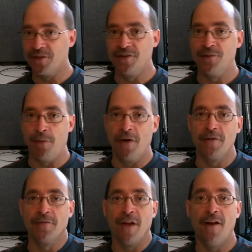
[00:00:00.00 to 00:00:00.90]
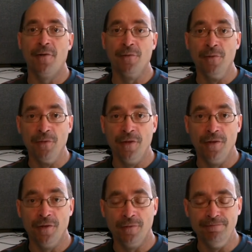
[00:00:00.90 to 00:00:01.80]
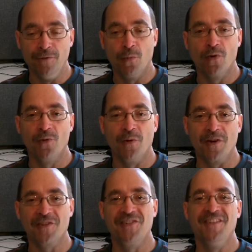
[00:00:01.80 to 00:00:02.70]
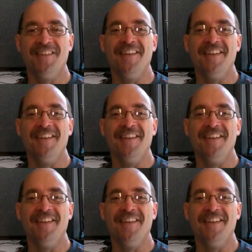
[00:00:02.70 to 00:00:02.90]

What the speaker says: It's just part of how the world works.